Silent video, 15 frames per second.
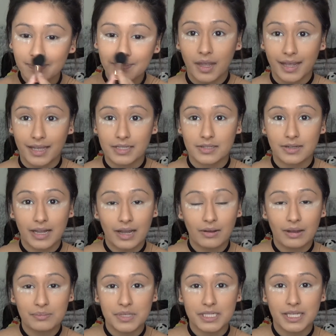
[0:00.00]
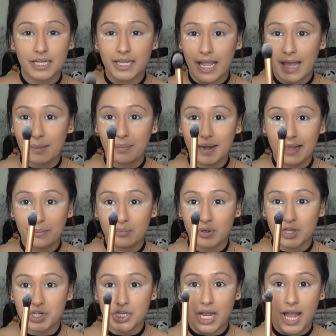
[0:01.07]
Okay, so now I'm just going to get a plain
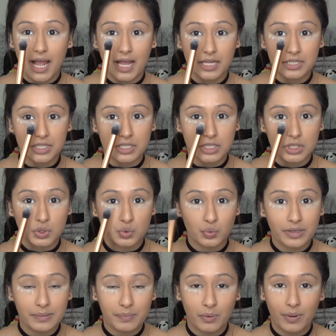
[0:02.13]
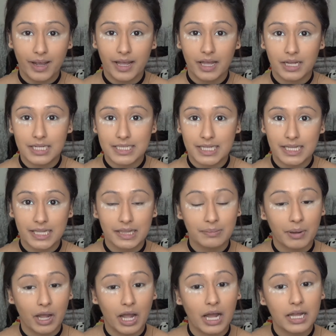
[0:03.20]
brush and just sweep away underneath
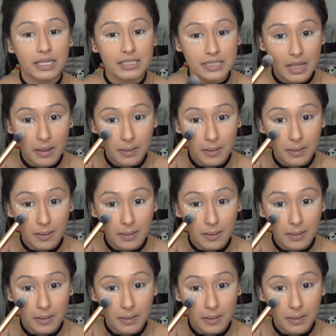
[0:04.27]
my eyes.